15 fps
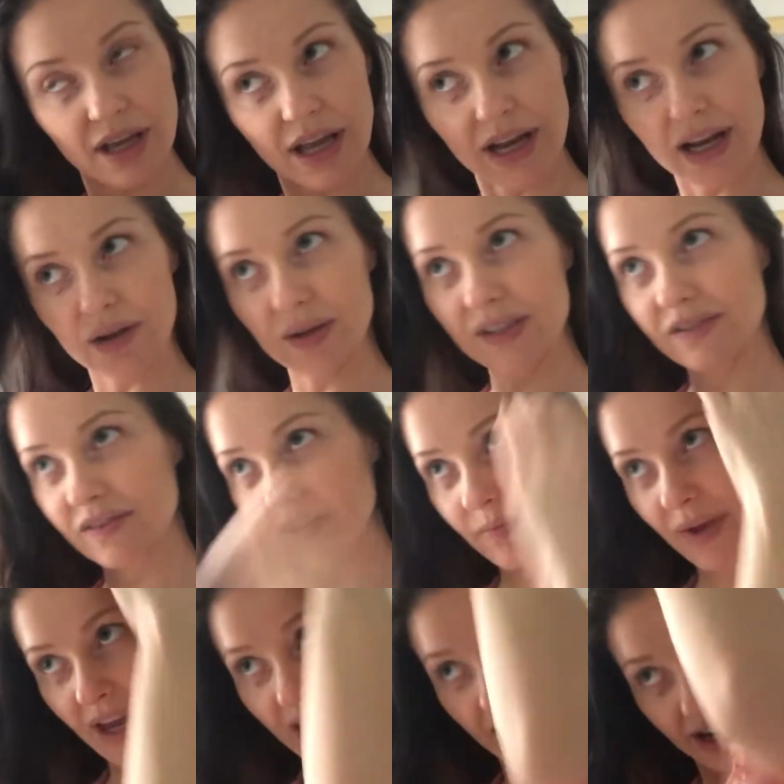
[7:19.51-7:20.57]
And I always flip
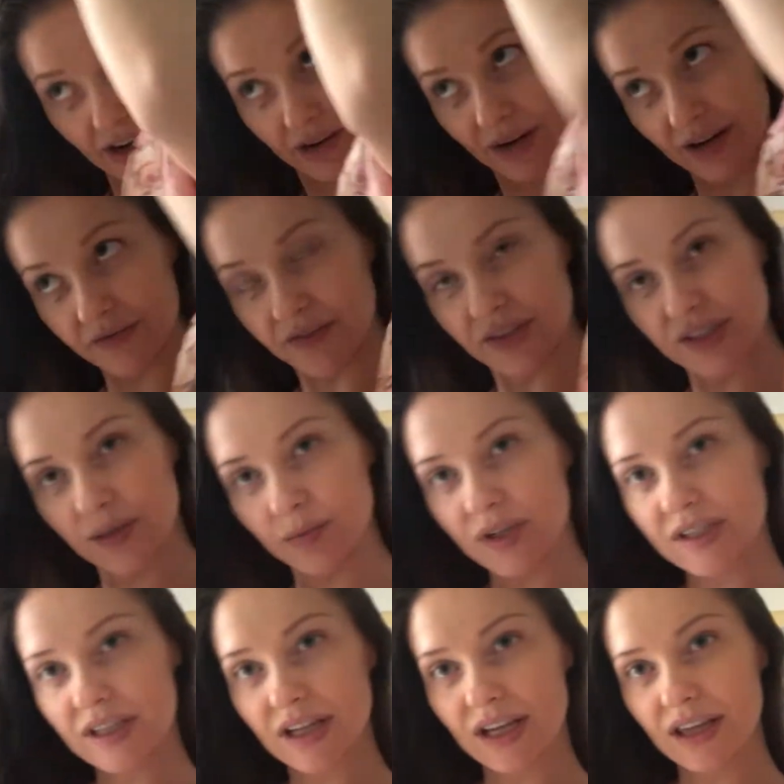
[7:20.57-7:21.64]
my hair around for some
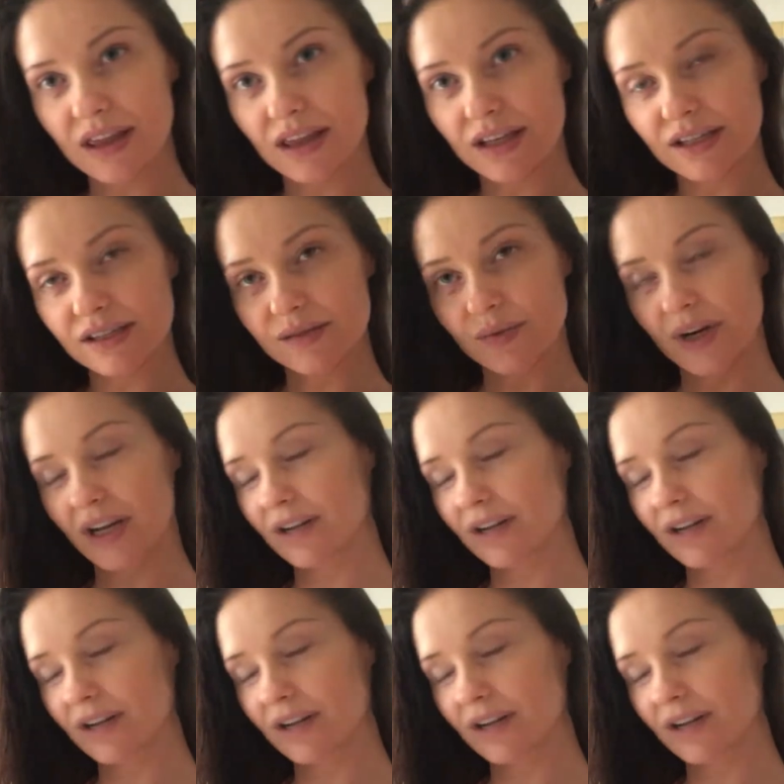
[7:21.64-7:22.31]
reason like this.